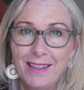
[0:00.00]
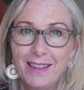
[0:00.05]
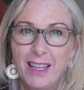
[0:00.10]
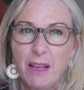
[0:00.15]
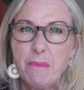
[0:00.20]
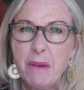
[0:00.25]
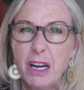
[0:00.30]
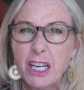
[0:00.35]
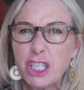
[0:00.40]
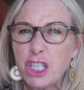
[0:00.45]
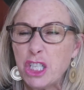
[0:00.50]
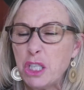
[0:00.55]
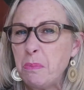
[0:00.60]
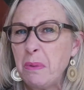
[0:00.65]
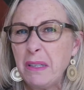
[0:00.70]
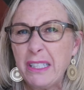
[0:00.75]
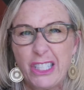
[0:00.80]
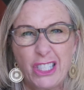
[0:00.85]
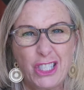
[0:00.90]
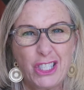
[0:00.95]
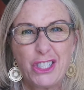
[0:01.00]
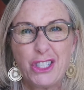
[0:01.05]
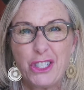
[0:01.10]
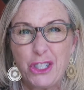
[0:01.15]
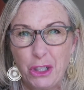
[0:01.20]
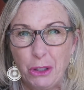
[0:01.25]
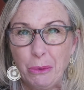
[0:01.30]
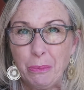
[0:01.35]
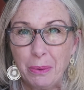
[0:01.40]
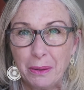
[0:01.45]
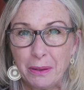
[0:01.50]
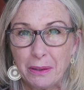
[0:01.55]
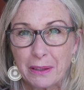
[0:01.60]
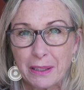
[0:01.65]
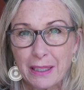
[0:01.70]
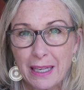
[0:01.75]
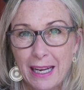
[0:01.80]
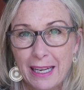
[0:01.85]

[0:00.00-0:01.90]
They might just be stupid